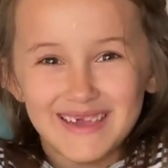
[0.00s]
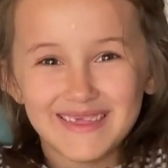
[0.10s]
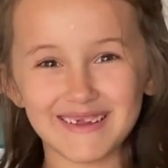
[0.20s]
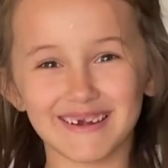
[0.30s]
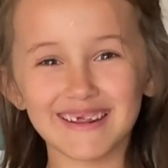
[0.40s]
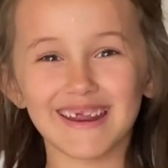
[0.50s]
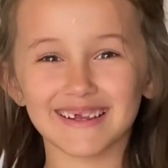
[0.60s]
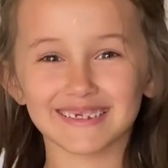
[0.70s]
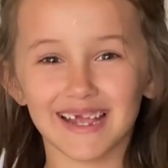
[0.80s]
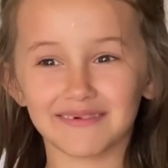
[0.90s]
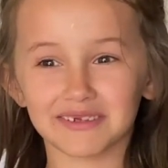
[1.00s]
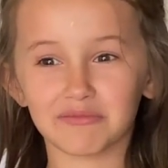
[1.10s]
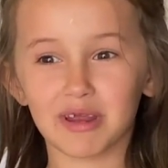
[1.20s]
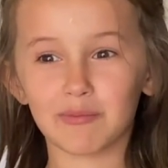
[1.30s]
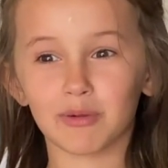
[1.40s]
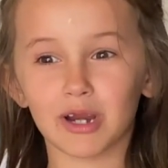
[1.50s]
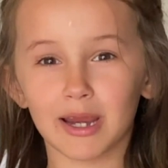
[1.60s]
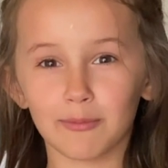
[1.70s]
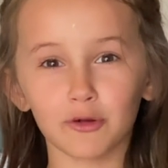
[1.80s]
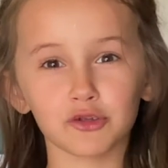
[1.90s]
30 days, half September,
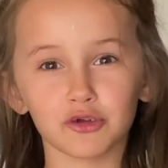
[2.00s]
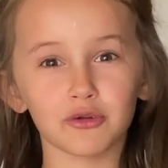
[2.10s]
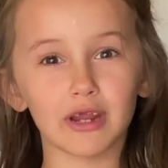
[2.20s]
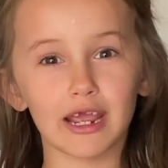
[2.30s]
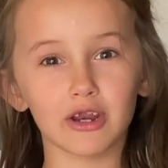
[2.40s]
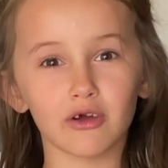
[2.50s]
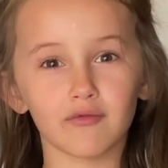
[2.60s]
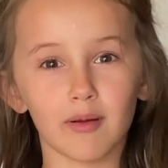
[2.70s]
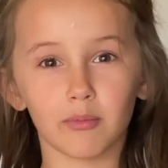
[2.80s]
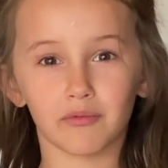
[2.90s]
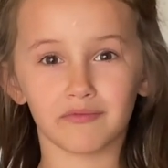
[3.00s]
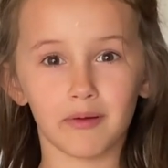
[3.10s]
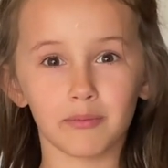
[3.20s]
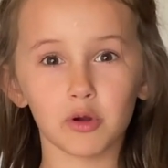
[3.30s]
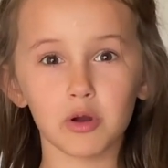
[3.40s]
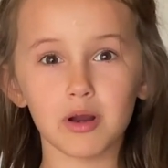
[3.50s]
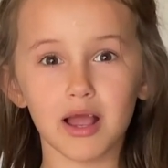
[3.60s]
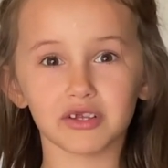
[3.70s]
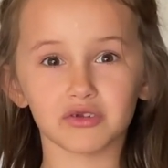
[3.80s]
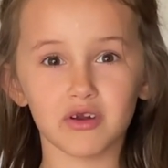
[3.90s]
April, June, and November. February
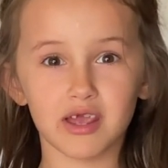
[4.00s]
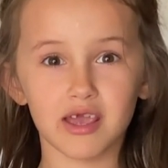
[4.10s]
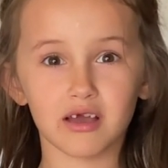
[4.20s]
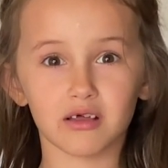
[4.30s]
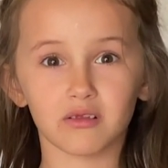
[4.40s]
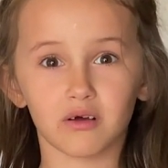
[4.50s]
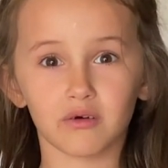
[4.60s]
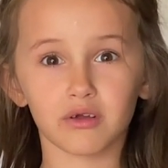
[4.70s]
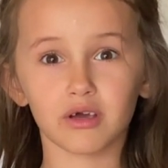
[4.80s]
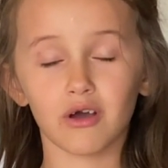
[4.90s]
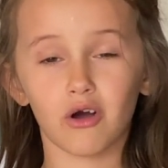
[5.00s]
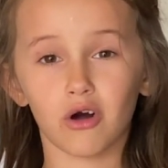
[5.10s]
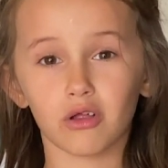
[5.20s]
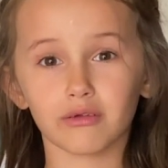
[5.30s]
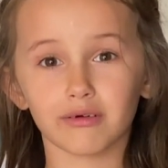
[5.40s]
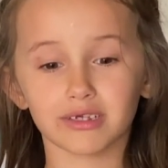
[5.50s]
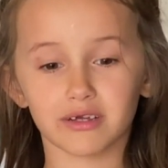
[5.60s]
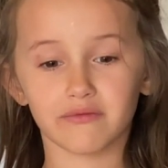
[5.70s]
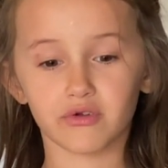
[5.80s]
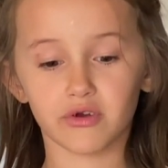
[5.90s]
has 28 alone. All the rest
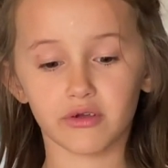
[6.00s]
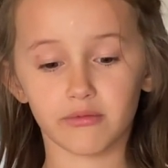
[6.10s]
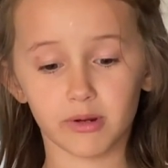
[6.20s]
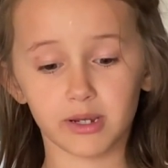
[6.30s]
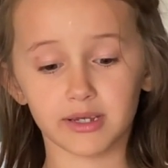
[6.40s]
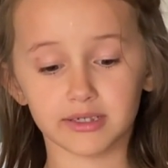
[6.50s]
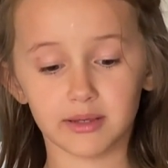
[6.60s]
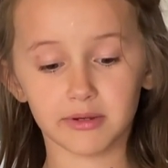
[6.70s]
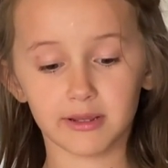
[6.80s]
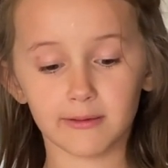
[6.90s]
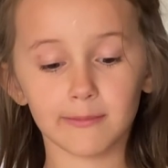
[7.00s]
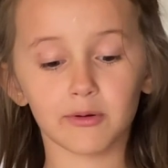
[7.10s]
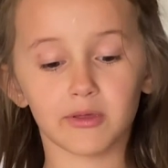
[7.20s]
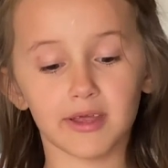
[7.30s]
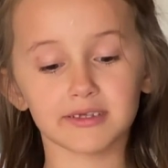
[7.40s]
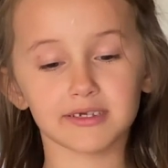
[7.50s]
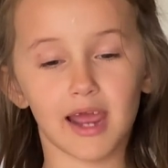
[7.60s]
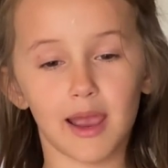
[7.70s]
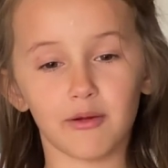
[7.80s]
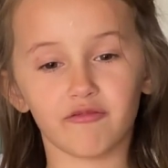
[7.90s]
have 30. Except leap year, that's the
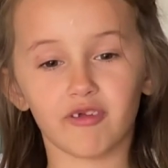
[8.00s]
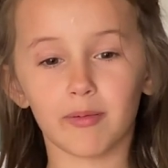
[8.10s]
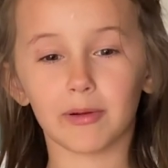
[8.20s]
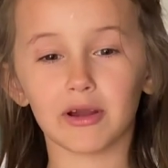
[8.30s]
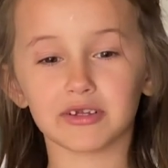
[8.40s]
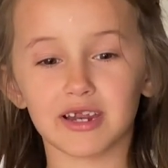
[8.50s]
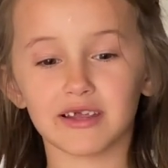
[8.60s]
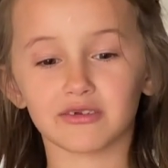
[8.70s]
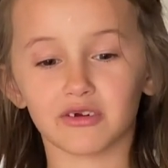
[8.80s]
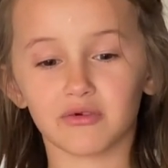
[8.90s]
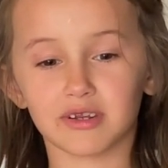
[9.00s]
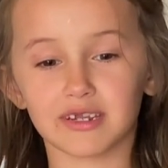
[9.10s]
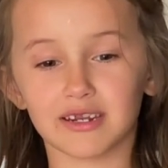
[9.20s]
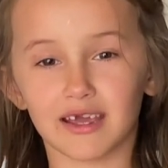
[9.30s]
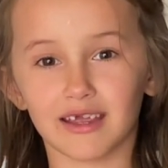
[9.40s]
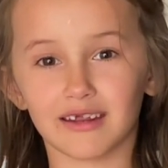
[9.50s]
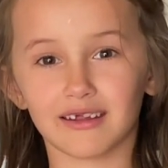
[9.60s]
time when February's days are 29.